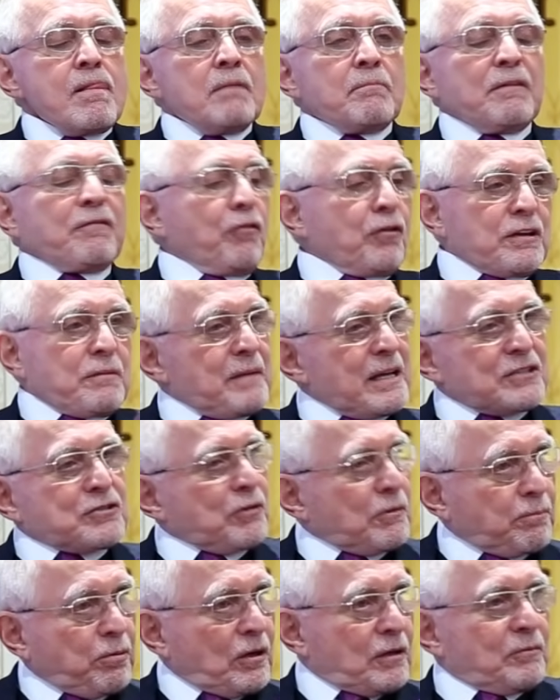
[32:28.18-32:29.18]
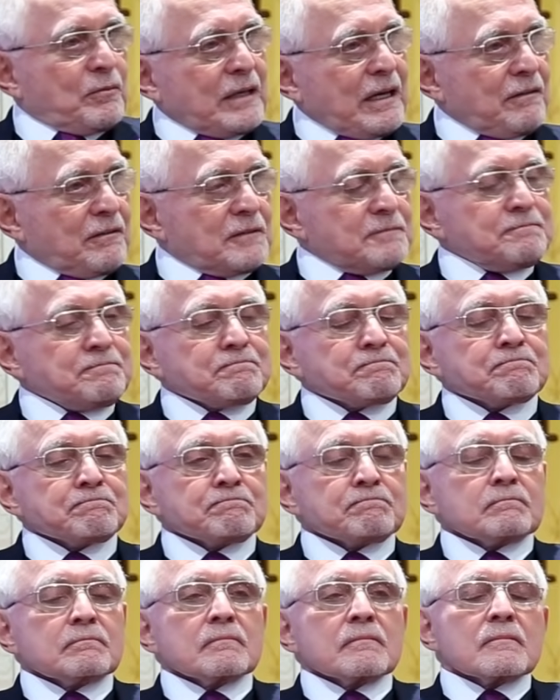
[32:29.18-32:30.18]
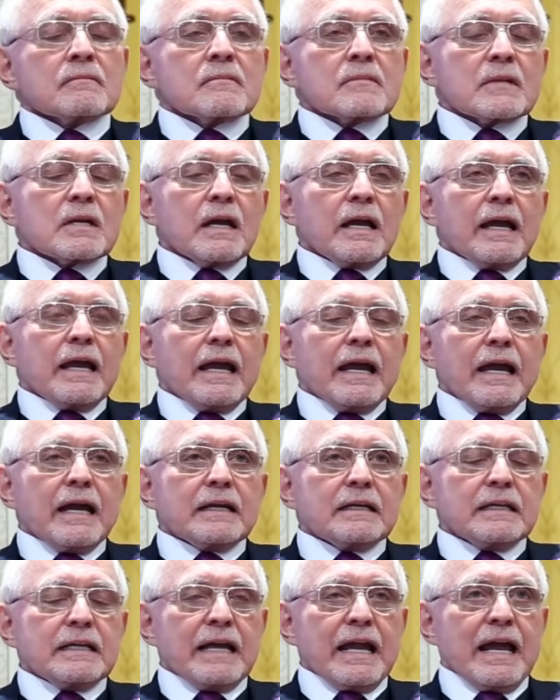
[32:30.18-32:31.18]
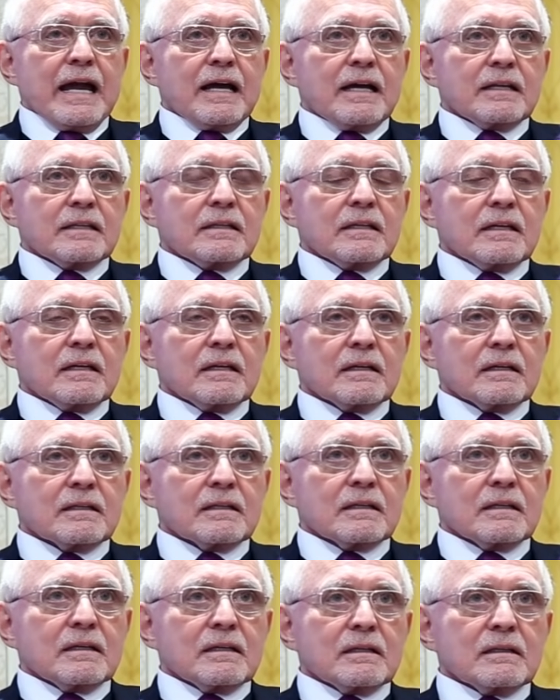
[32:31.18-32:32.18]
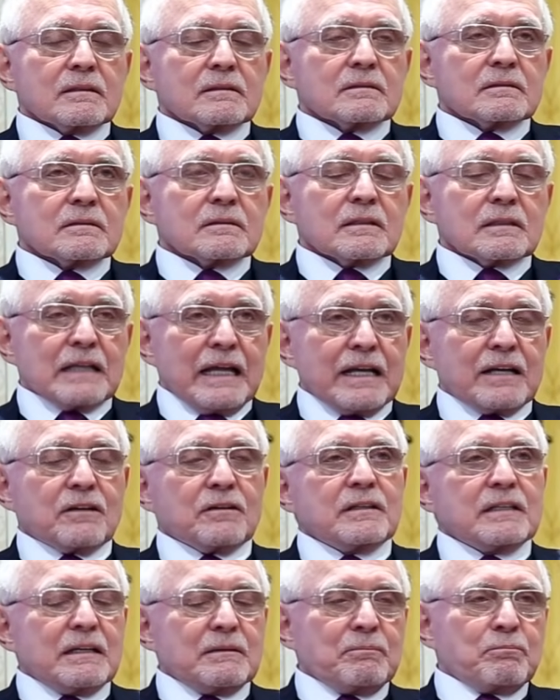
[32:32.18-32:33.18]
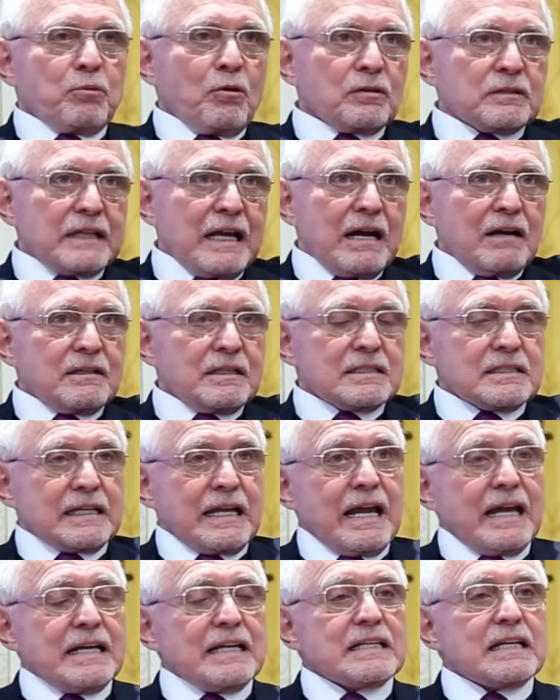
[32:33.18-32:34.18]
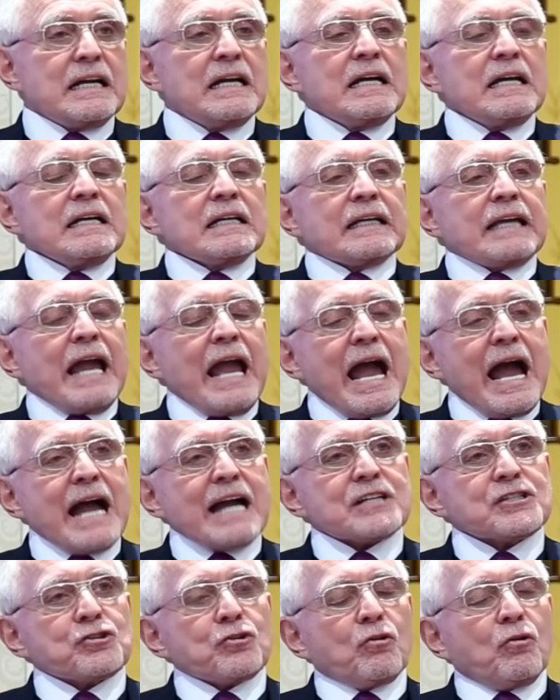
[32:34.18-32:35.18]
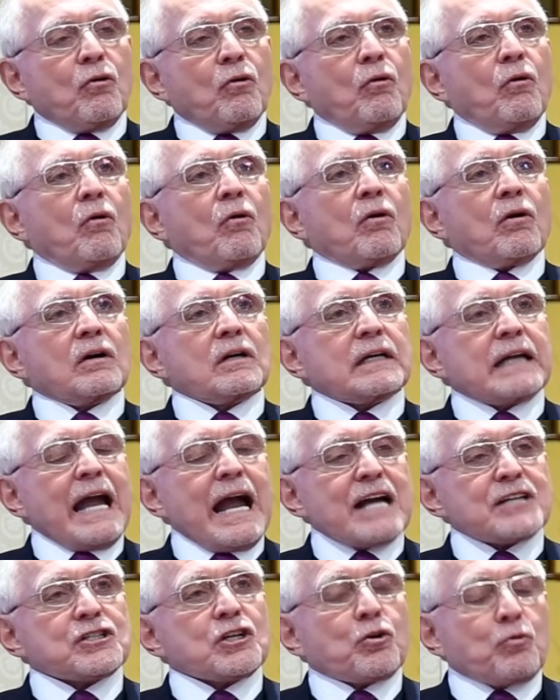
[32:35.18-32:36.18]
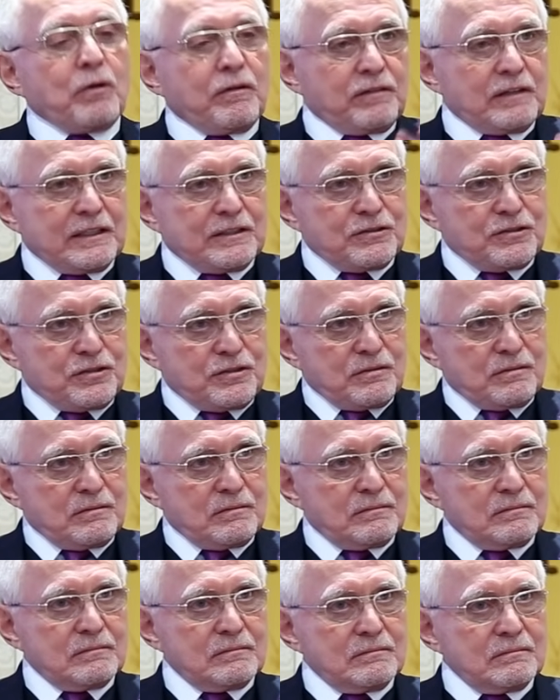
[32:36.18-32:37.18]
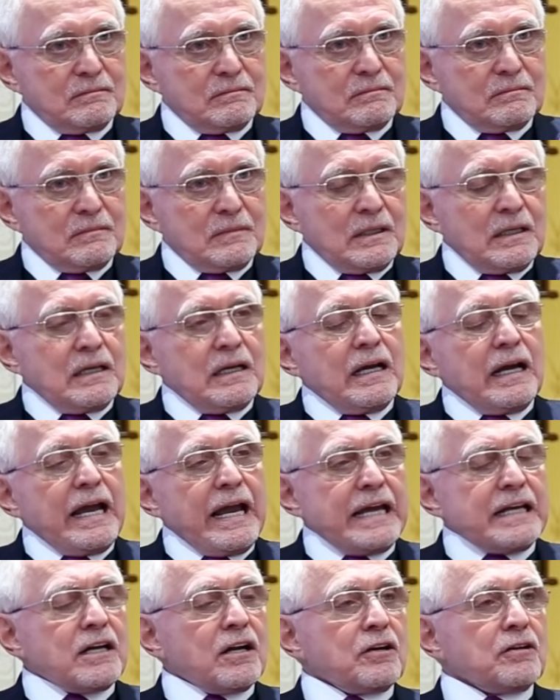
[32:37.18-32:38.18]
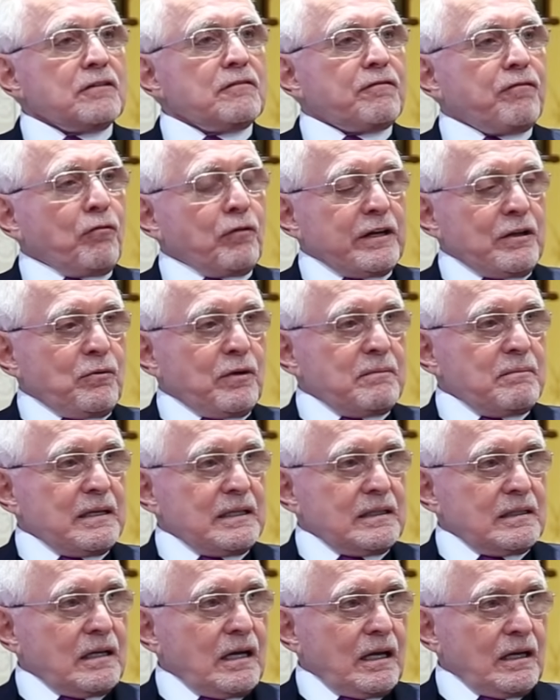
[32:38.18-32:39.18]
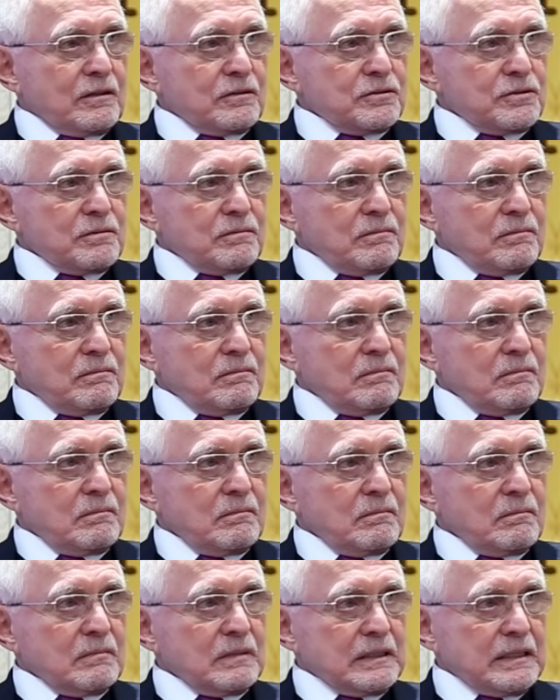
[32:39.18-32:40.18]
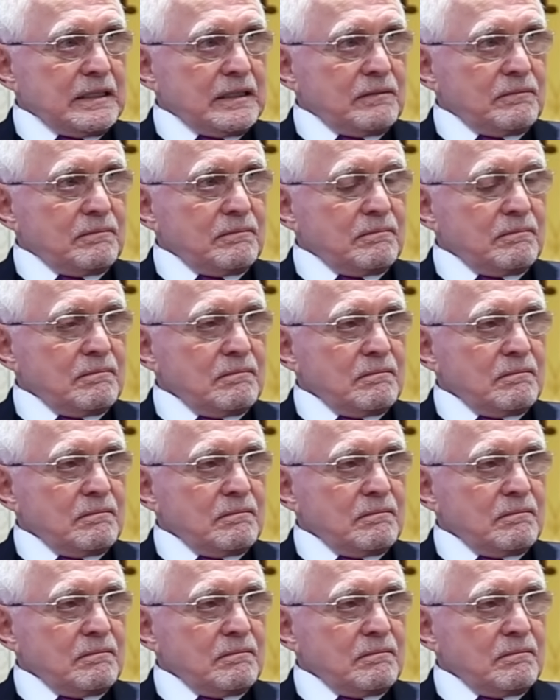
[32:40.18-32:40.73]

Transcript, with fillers: before the mentor program, whatever. And he had the the letter, and it broke down his ca- he, cash or cash equivalents $841 million, the kid.